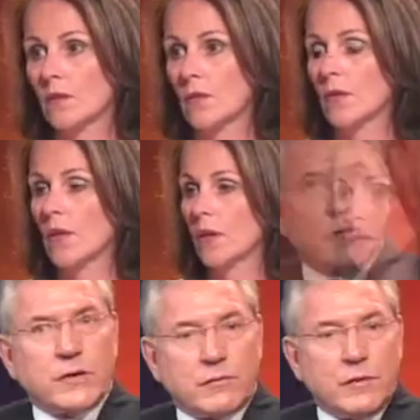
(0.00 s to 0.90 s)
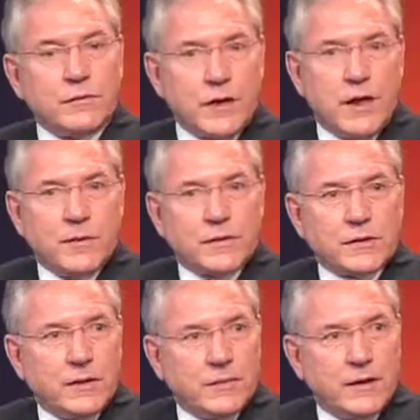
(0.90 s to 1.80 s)
And of course, the rooftop is
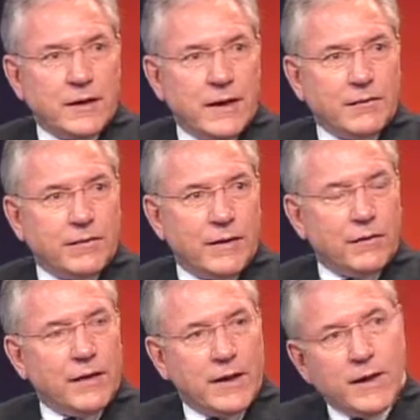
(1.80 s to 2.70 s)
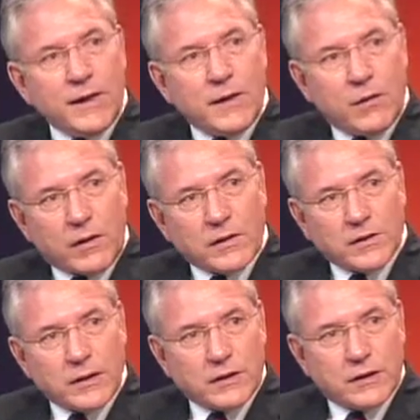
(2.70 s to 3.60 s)
something that I felt that any
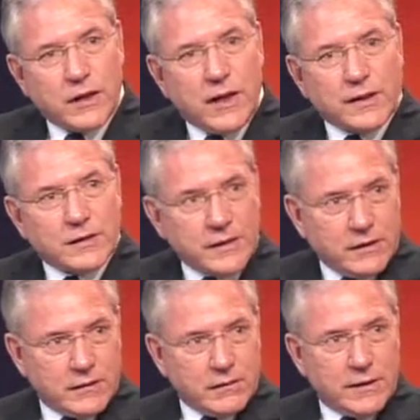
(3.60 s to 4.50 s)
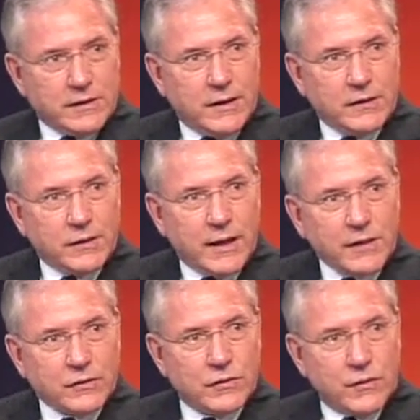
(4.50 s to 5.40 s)
organization like Center, that's an
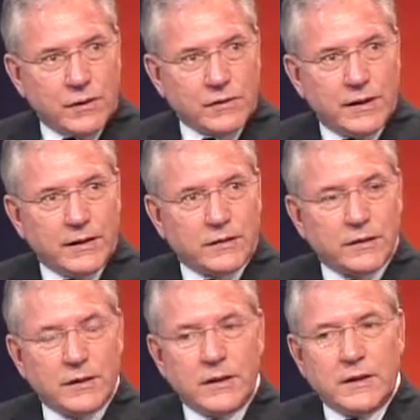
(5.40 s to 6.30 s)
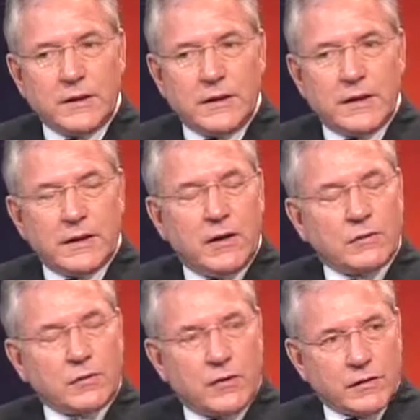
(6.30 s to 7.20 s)
educational organization and a
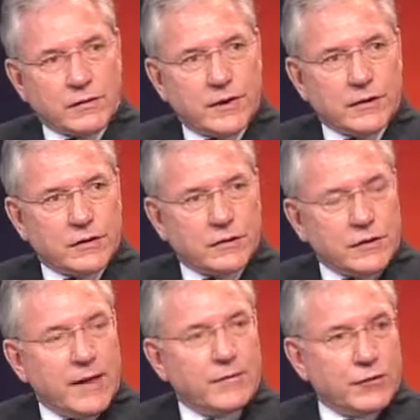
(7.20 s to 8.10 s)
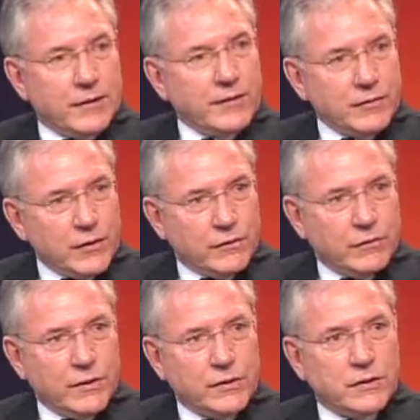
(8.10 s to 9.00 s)
cultural organization, should have a green roof.
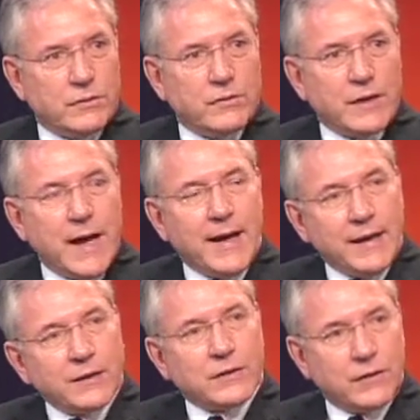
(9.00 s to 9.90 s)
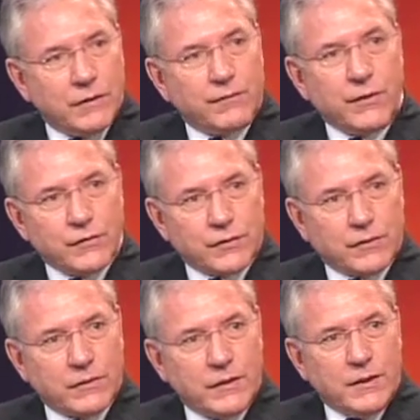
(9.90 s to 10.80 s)
We should tie into the
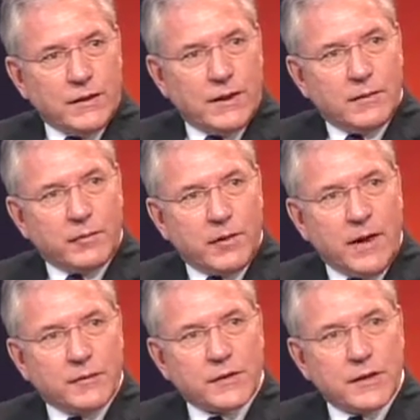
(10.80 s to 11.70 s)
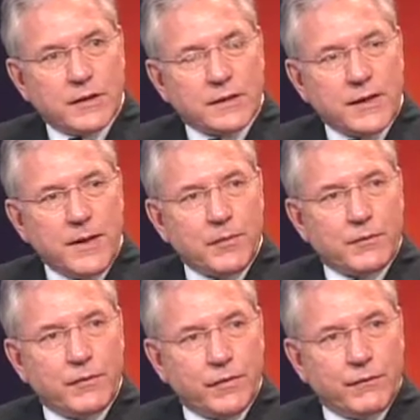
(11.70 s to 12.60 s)
future and perhaps set an example
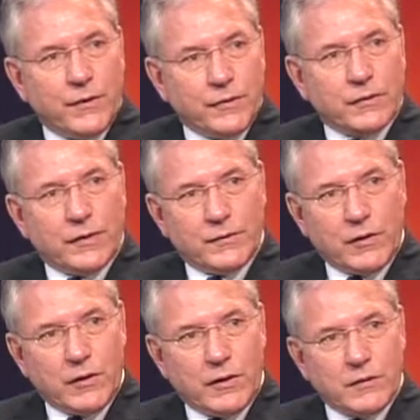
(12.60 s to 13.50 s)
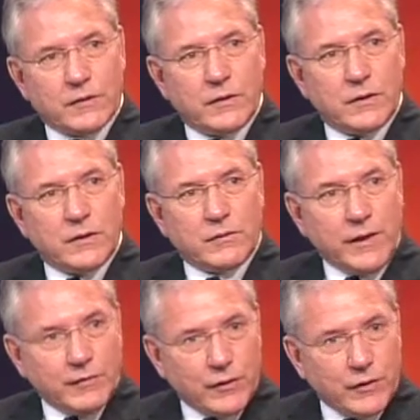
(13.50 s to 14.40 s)
for the future in Roanoke. So a
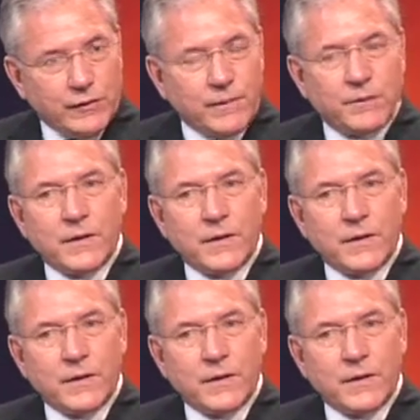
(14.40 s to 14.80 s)
green roof